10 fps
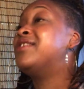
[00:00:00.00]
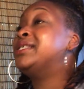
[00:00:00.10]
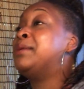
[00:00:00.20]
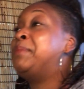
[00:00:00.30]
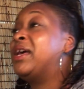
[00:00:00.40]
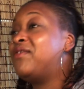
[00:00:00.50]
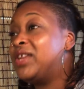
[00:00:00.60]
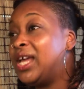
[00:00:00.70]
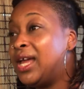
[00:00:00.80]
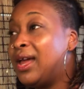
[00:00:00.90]
This
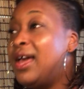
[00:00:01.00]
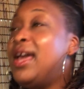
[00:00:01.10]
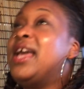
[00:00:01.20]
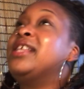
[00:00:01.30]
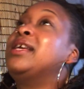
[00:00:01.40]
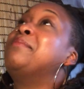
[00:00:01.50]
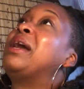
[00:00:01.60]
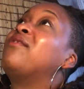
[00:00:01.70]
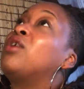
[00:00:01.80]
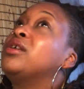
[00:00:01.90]
epiphany, it, it
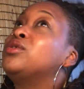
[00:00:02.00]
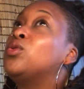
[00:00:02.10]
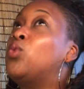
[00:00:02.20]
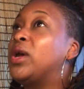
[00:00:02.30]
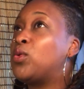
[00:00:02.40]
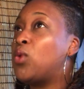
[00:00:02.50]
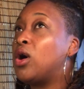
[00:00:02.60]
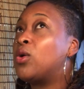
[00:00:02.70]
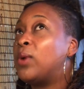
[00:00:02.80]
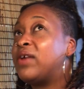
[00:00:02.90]
might have caused you to want to
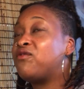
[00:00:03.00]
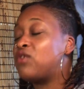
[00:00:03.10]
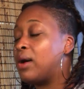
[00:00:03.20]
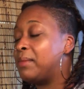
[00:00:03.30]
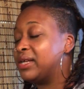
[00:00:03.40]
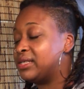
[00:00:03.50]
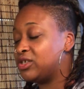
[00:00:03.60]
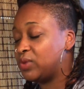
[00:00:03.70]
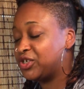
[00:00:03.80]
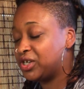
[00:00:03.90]
walk away from a
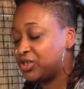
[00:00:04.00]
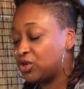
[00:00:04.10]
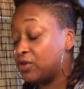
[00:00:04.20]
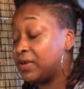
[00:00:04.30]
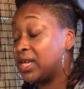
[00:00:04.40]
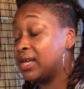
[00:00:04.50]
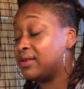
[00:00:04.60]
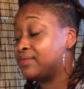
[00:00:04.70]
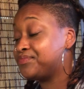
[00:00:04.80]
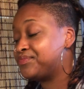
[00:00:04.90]
situation that you're already
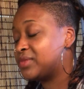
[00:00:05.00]
in.